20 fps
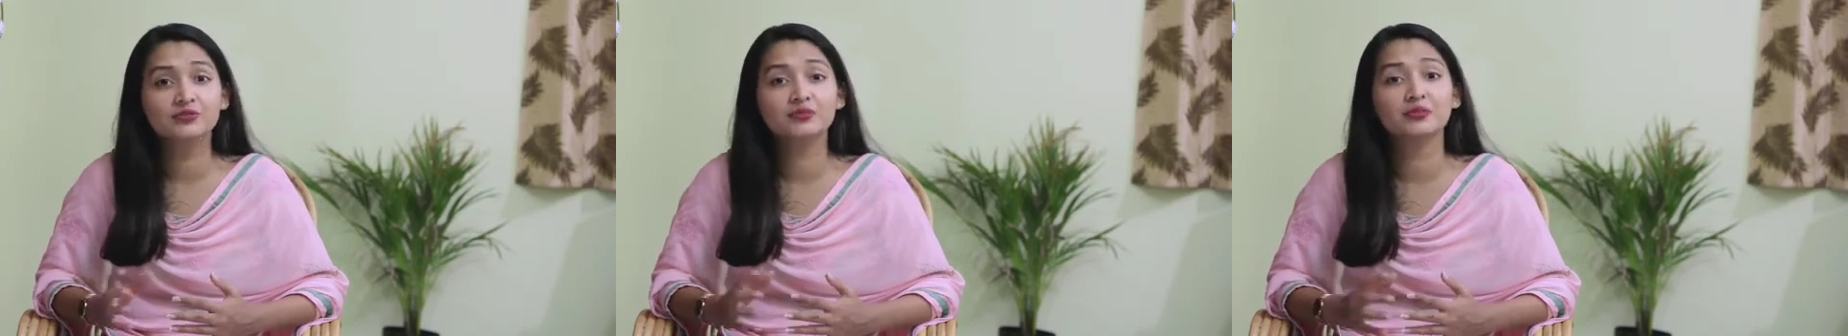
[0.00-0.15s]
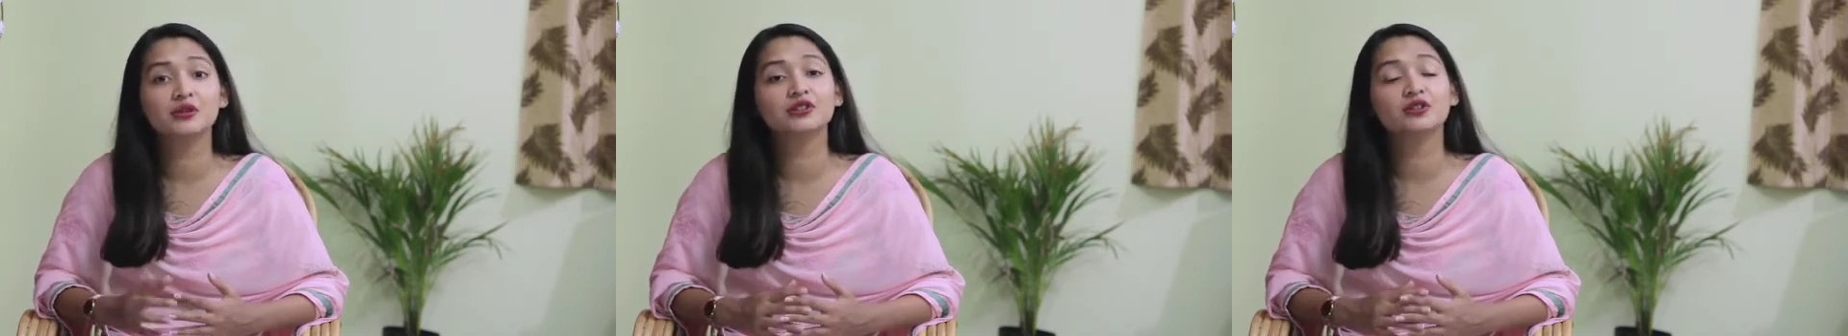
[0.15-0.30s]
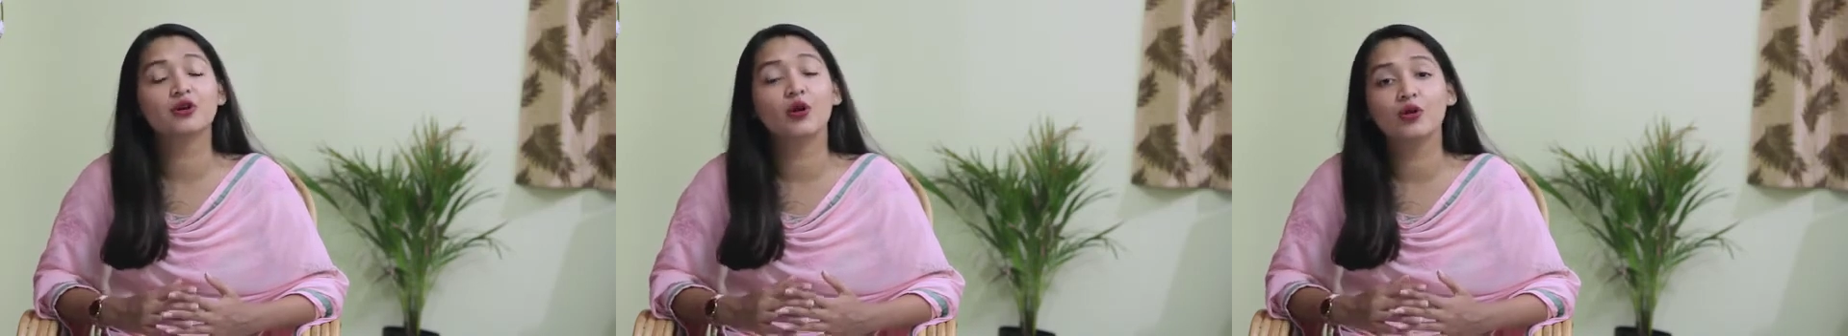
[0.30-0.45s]

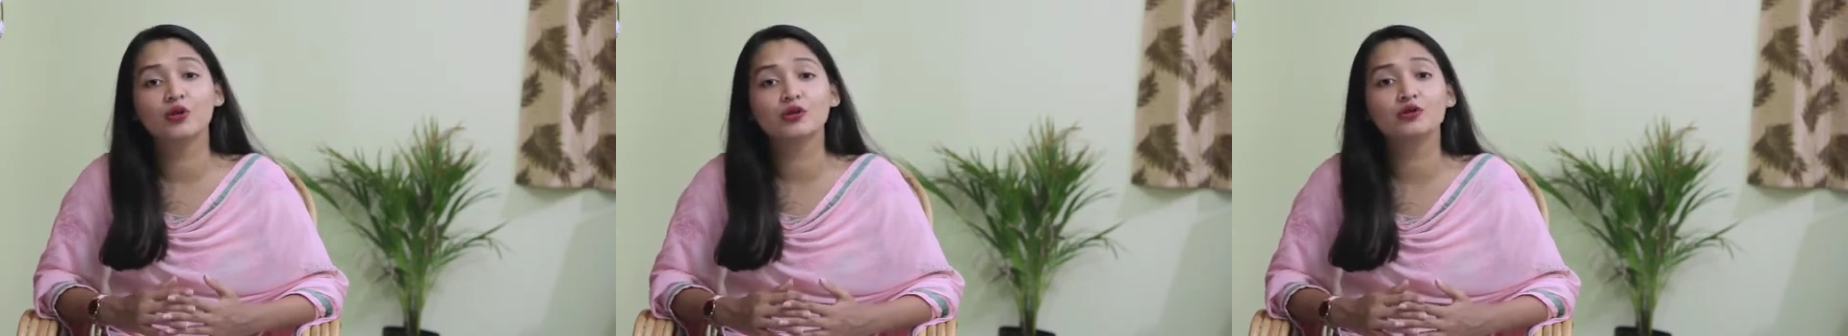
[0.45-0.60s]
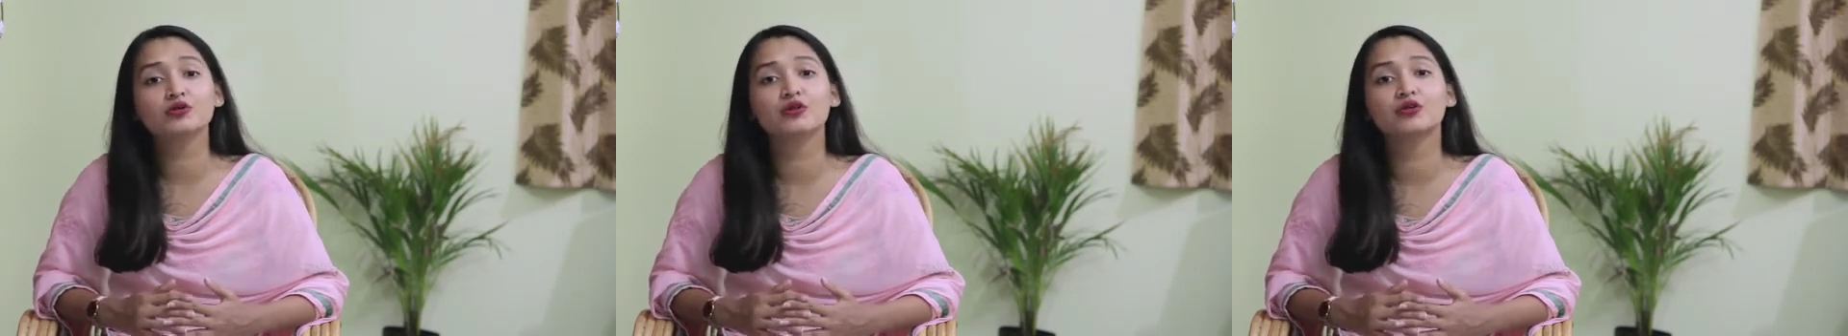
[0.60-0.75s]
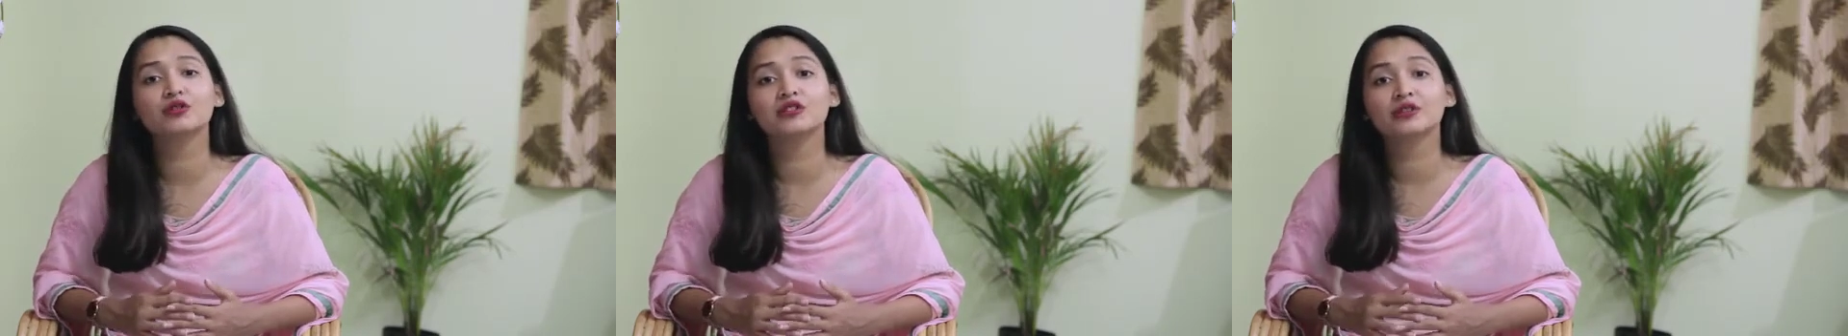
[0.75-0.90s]
but
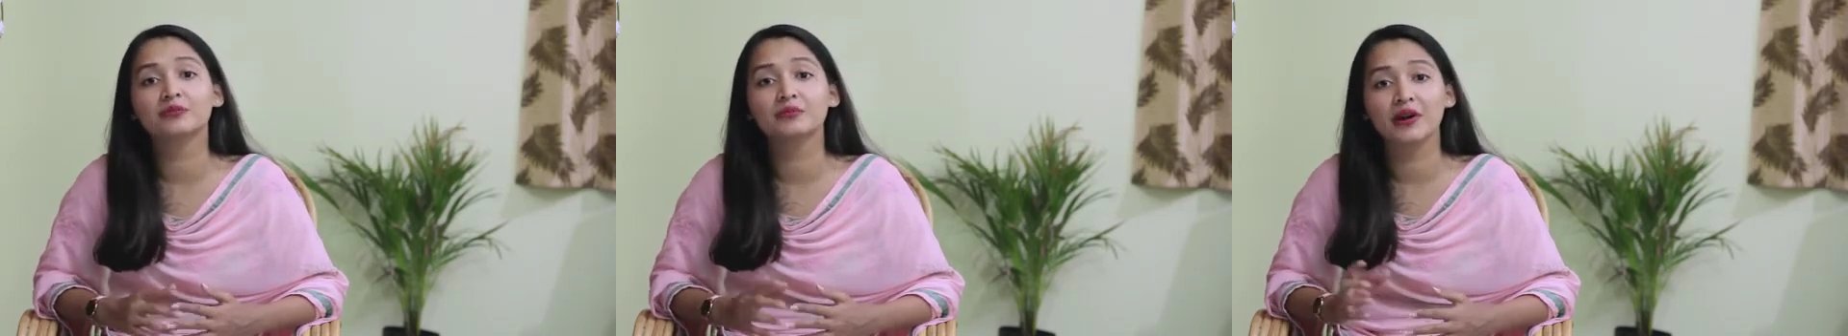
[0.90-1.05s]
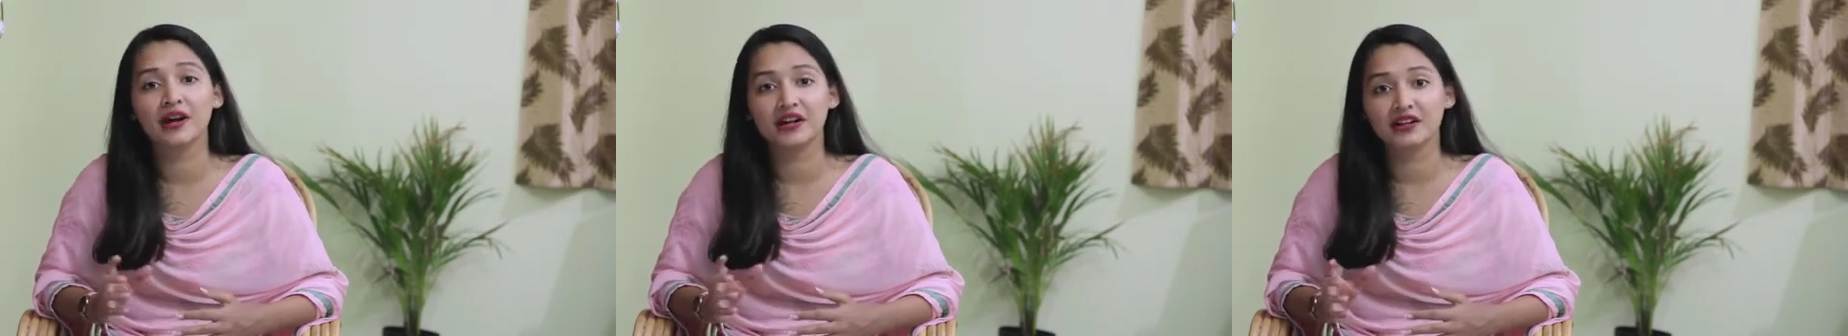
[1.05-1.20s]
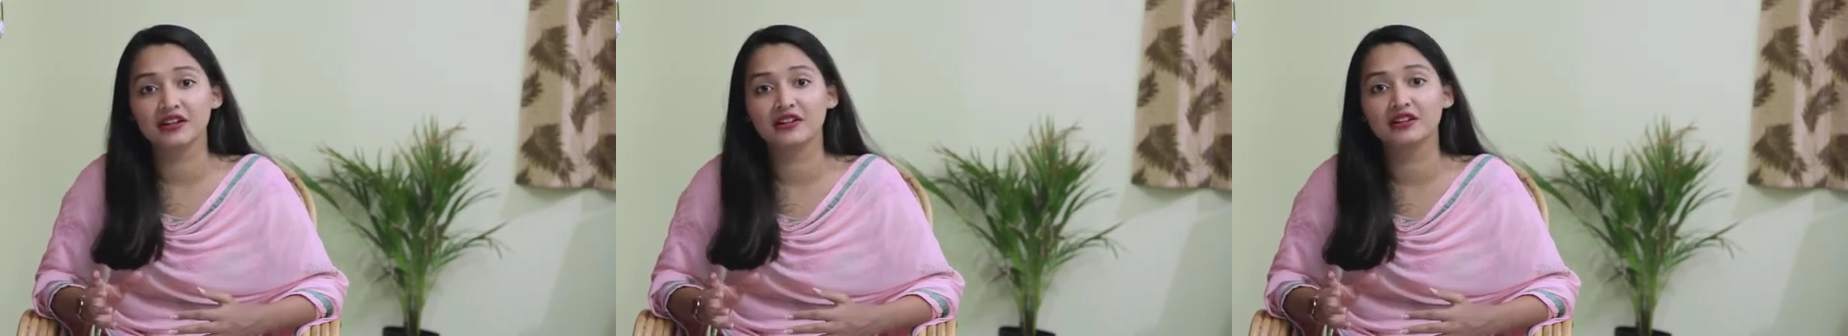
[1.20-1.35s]
also on the
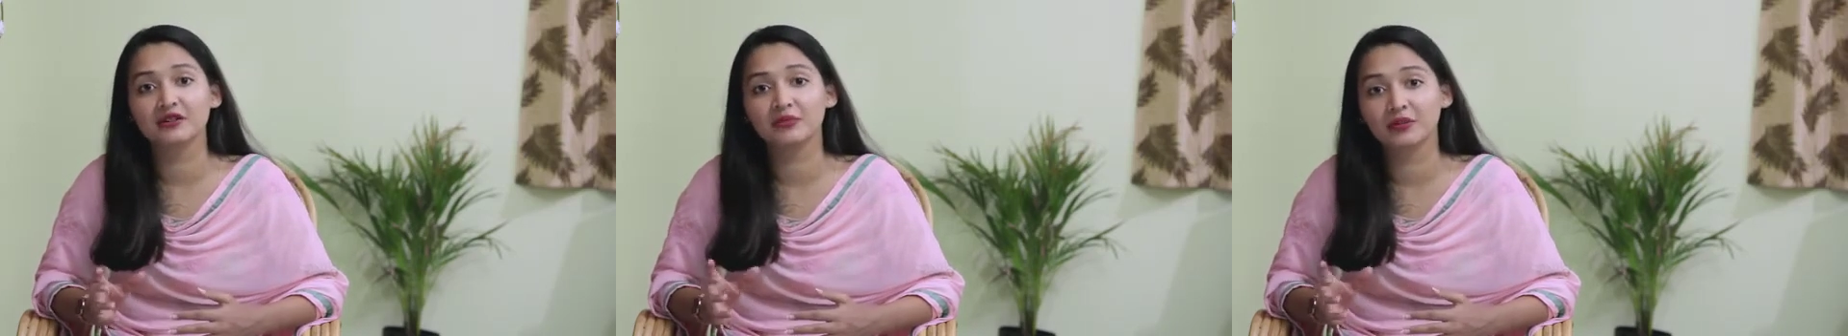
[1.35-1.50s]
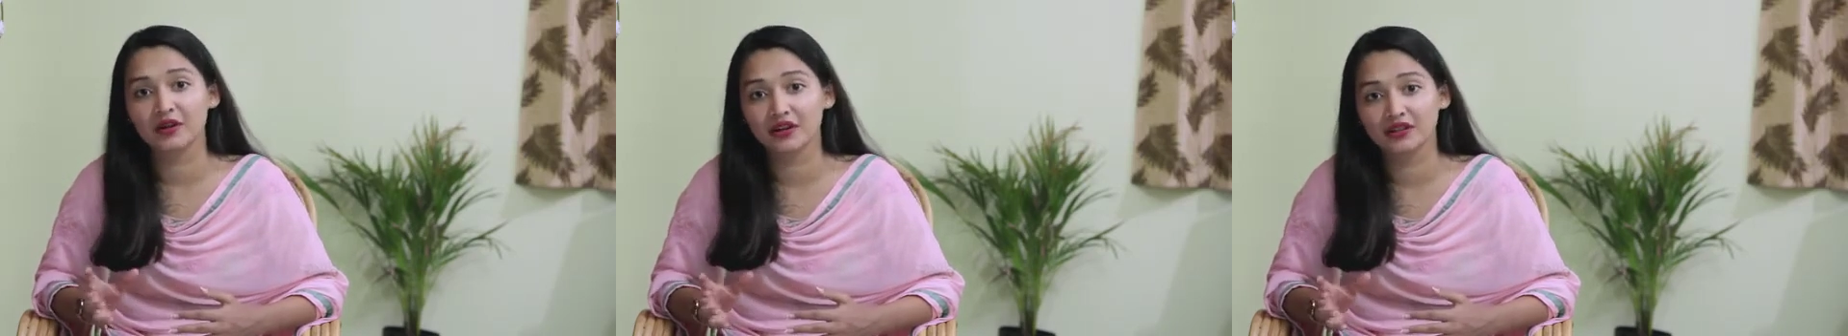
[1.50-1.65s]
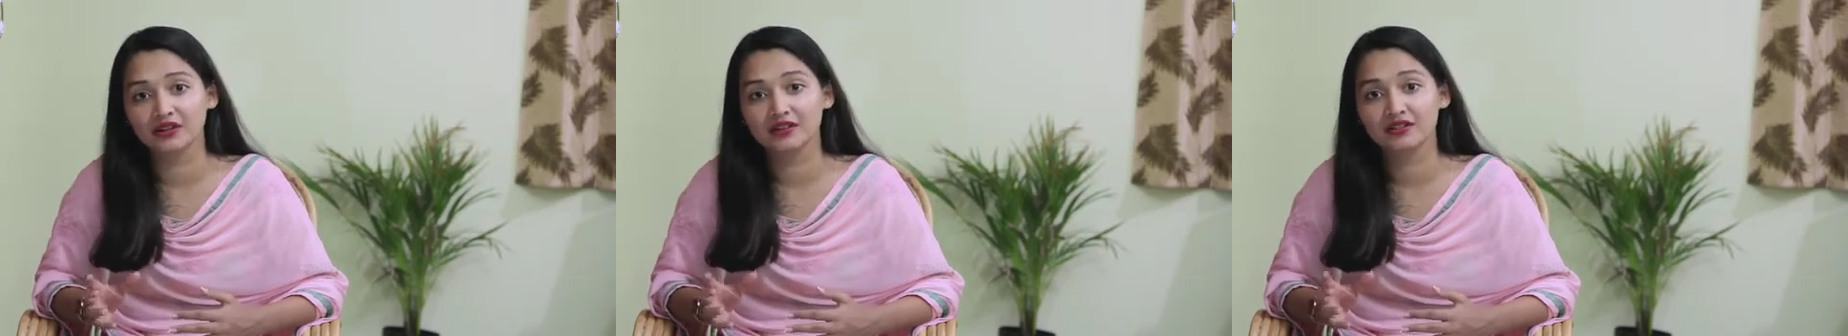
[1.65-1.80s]
practical
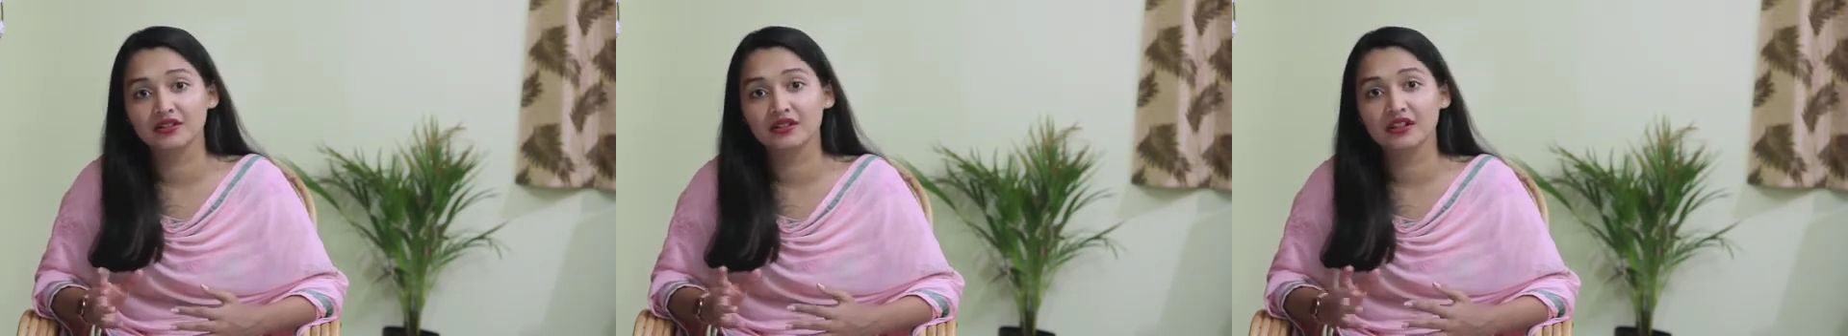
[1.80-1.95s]
part,